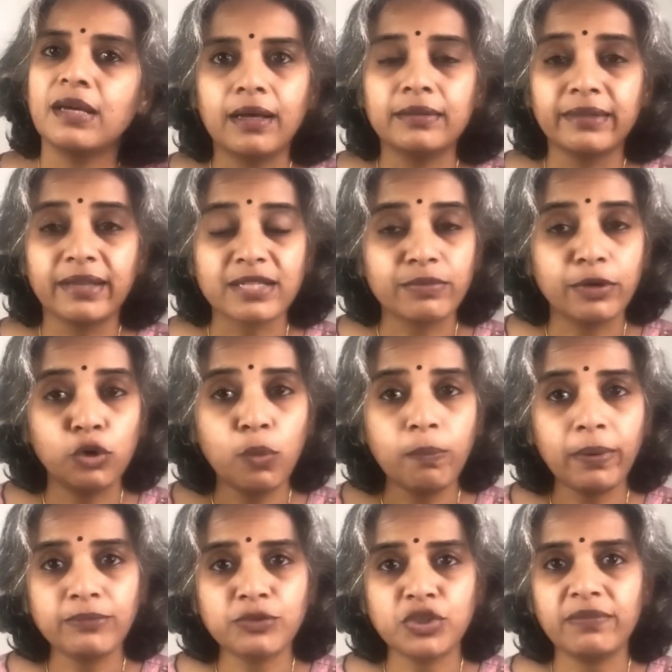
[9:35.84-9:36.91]
The
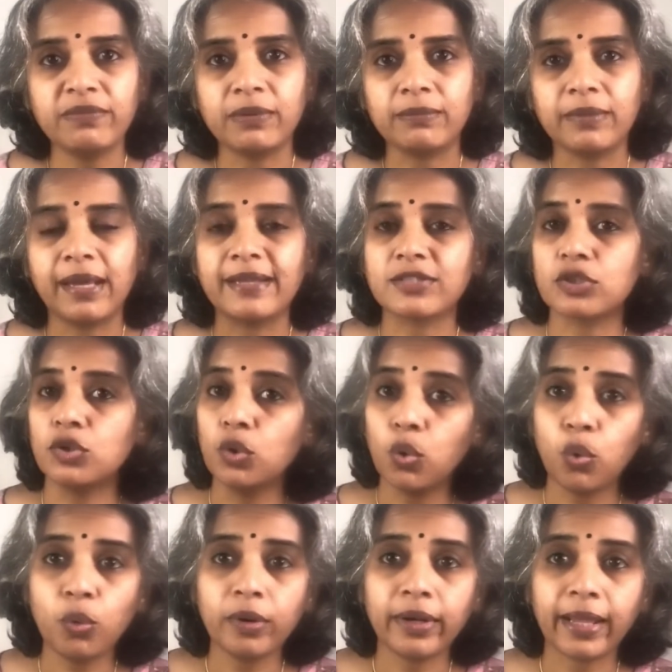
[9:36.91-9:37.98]
Swaroopam Shivam has
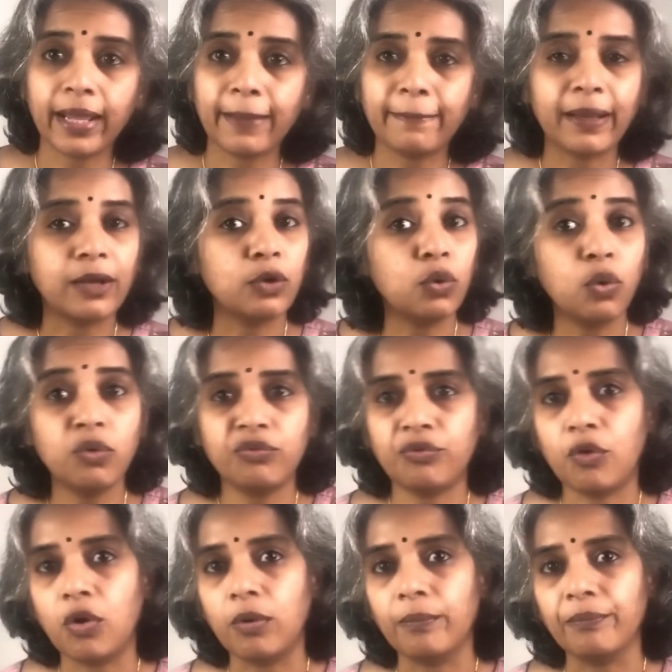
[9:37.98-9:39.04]
no name and no
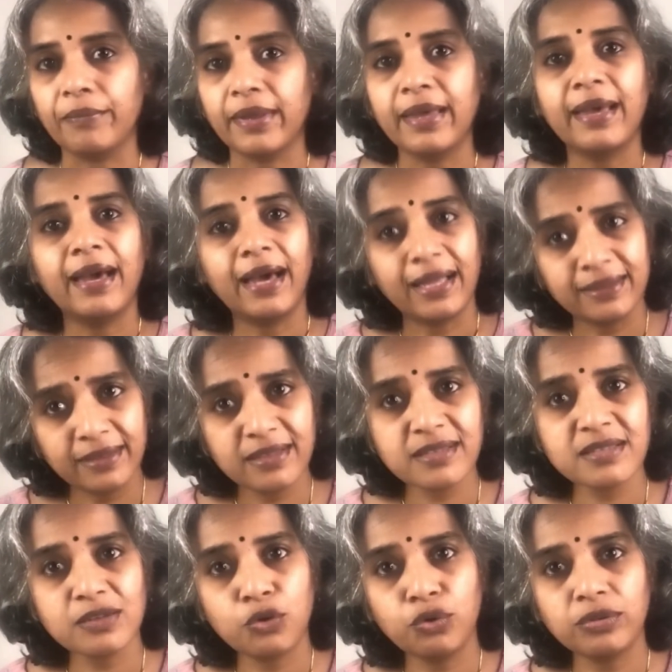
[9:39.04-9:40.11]
form. And this
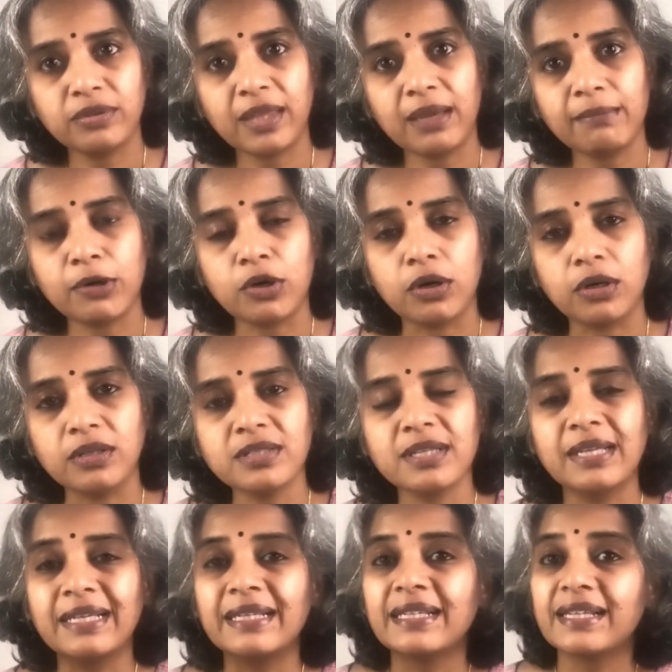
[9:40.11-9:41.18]
is a good thing because
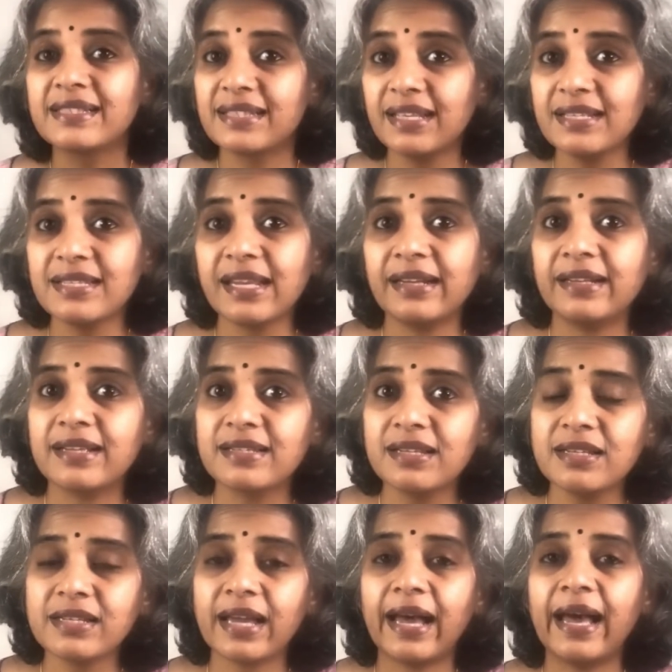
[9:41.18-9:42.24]
since he
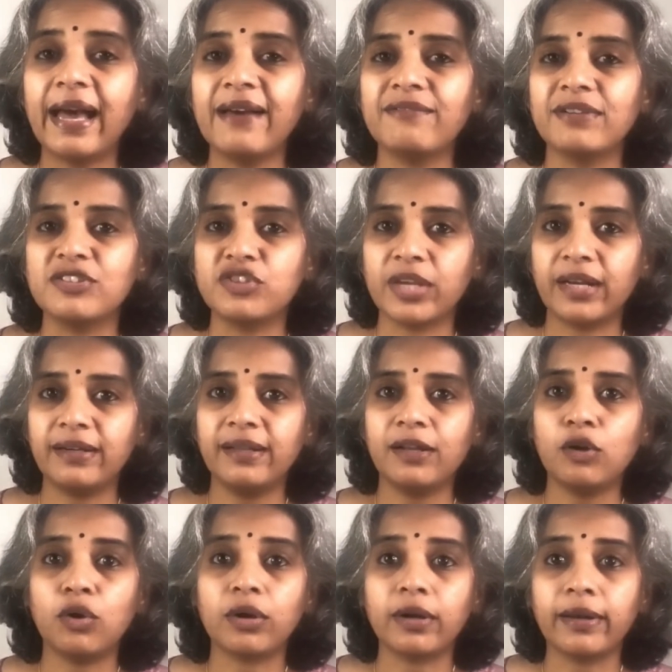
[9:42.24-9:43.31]
doesn't have a gender
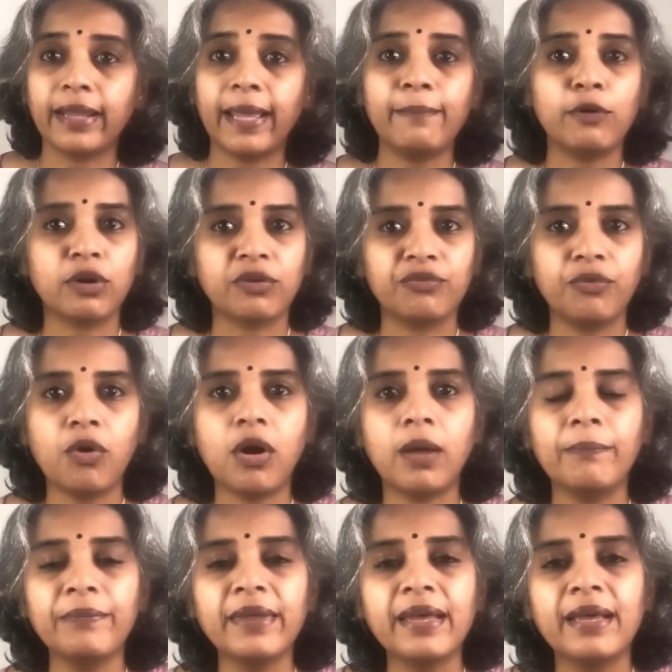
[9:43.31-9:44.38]
or a name or a
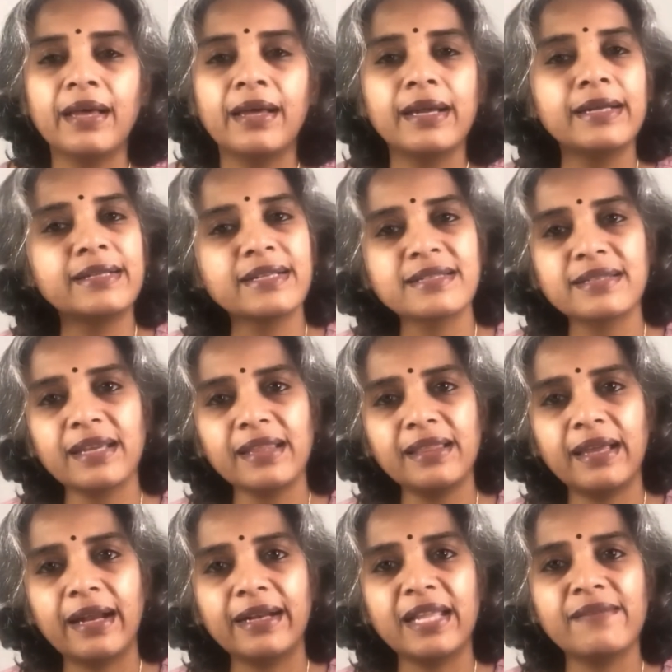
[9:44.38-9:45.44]
form, it is said
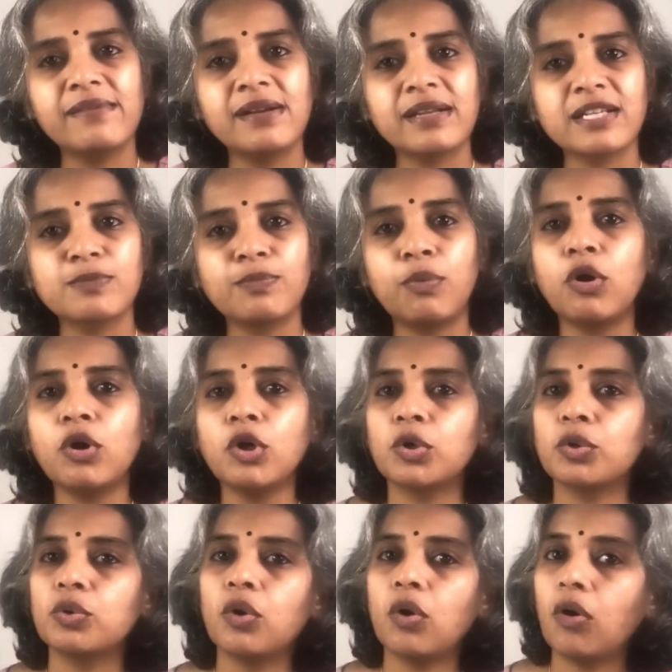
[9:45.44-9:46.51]
that he will respond
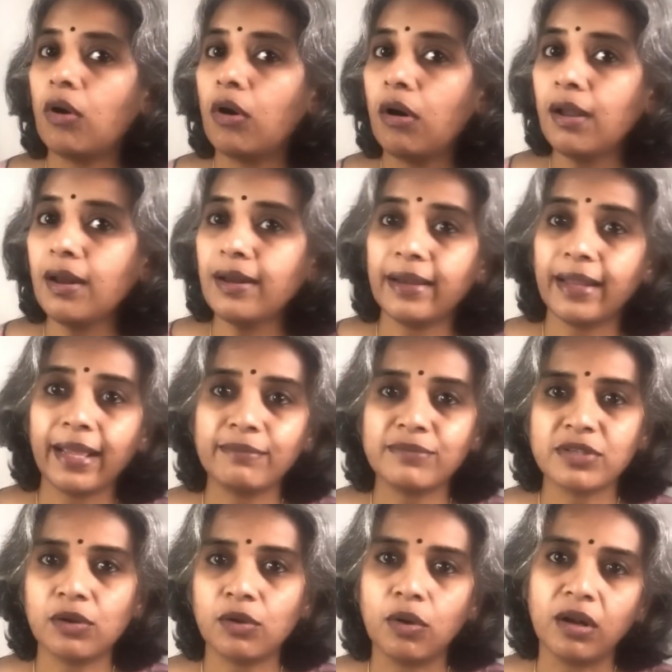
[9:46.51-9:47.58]
to all names
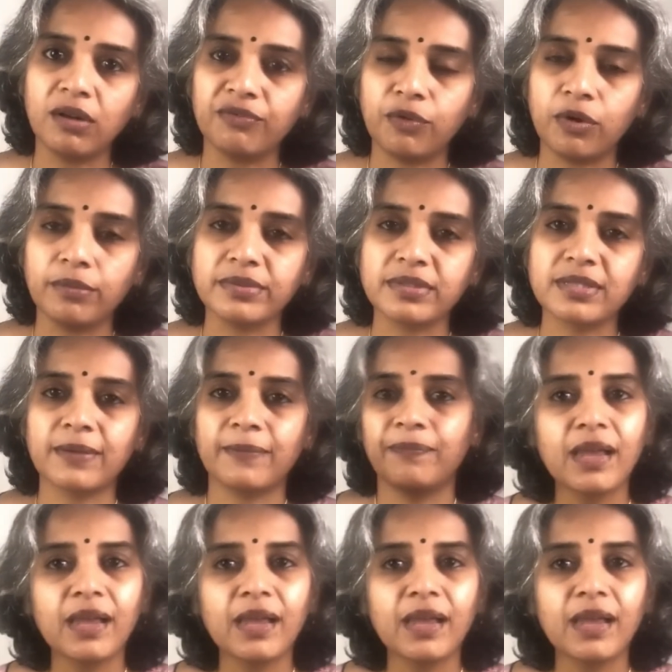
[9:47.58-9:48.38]
and all forms.